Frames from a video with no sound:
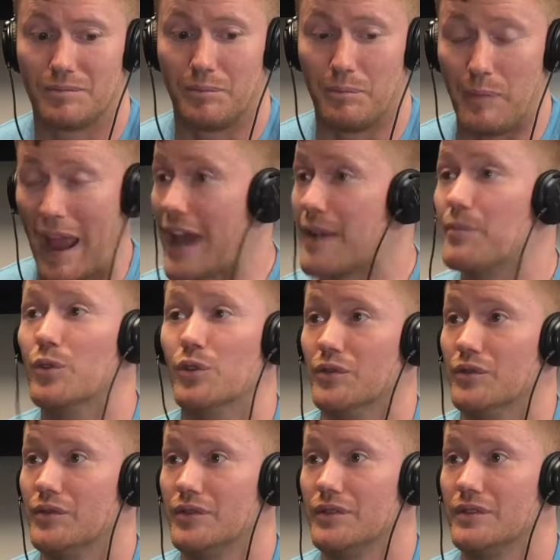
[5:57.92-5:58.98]
bad
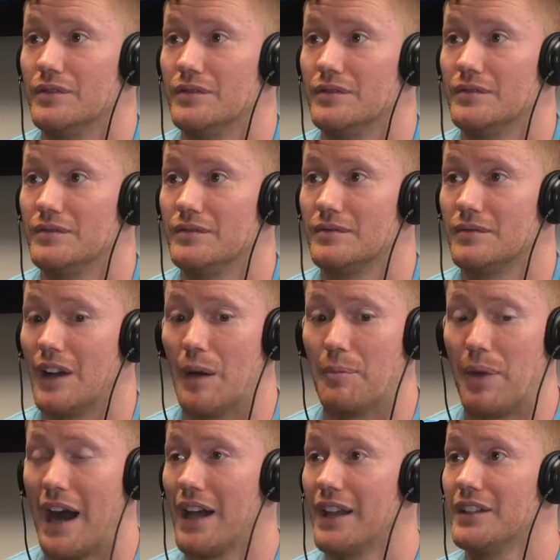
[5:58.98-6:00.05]
move.
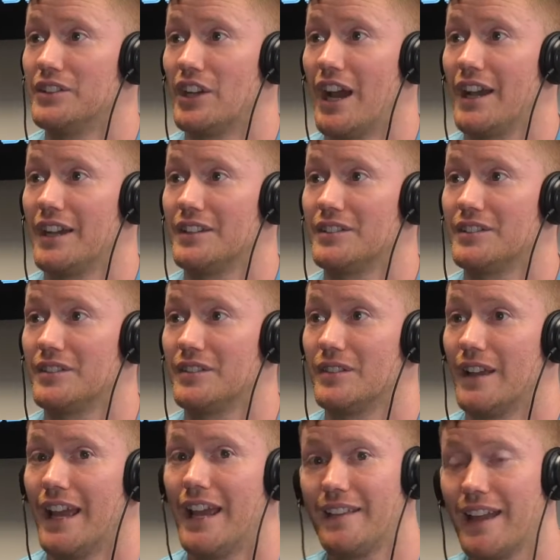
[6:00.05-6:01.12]
Apologize.
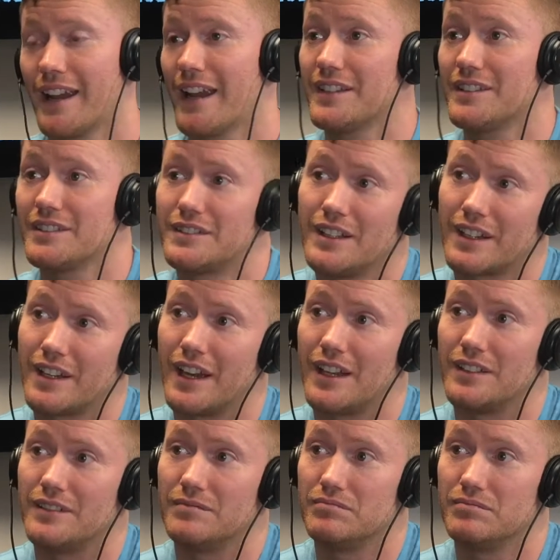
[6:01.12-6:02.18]
Hey, that guy's a dickhead.